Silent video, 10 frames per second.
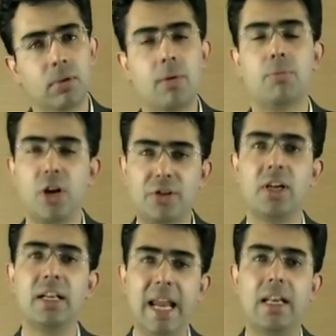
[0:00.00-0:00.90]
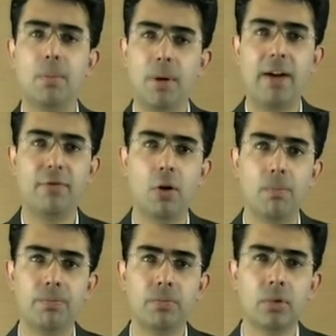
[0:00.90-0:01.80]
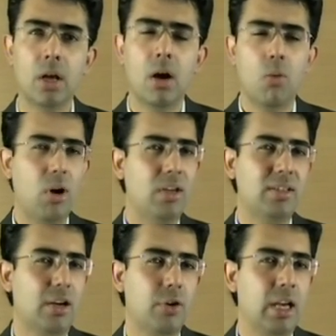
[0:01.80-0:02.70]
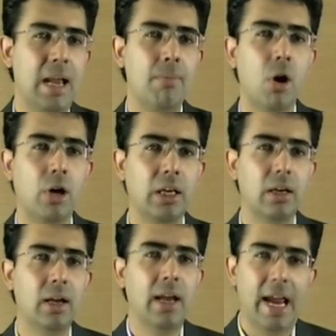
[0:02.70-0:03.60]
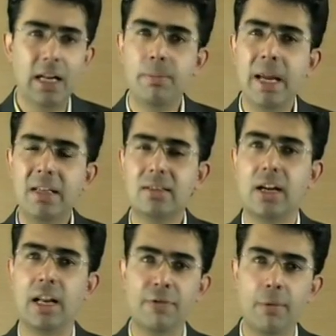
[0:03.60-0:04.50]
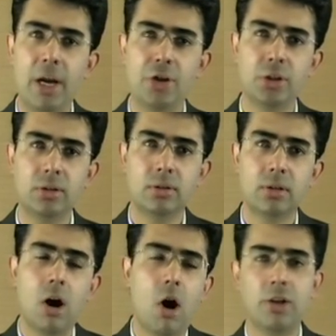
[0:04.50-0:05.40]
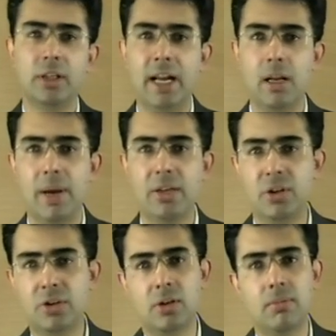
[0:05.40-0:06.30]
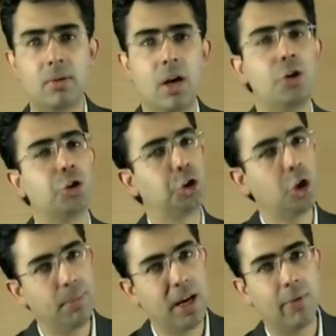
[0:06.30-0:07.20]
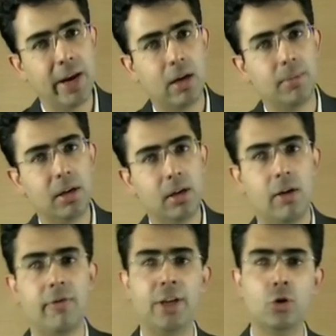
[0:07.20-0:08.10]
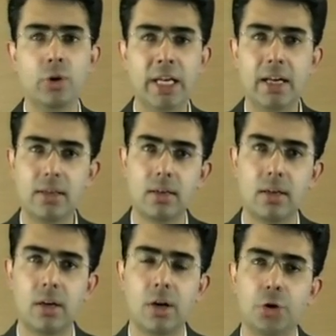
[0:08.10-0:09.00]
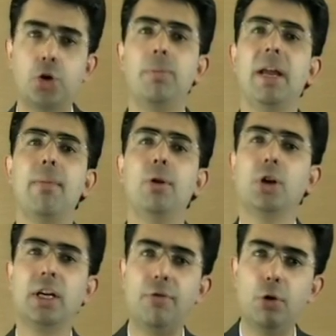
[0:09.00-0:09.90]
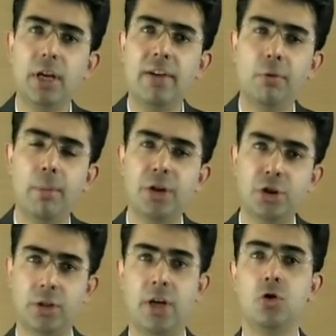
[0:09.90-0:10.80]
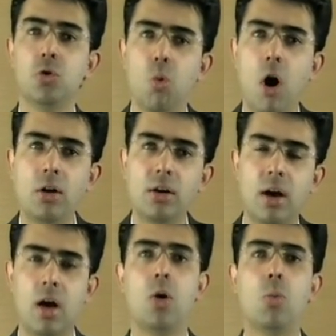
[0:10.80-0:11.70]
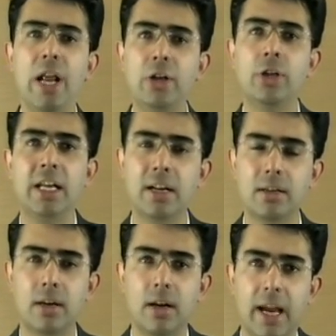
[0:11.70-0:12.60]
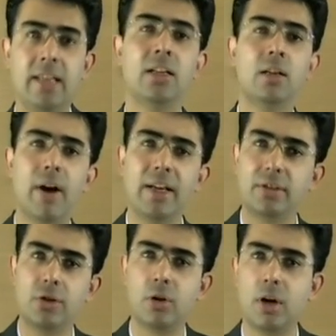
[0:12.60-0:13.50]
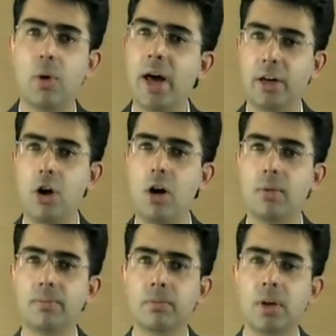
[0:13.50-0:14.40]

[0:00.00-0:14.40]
a trusted data platform. What does that really embody? It means that information or the database system should be available when you need it, should be able to give you the information that you want when you need it in the device that you require it on.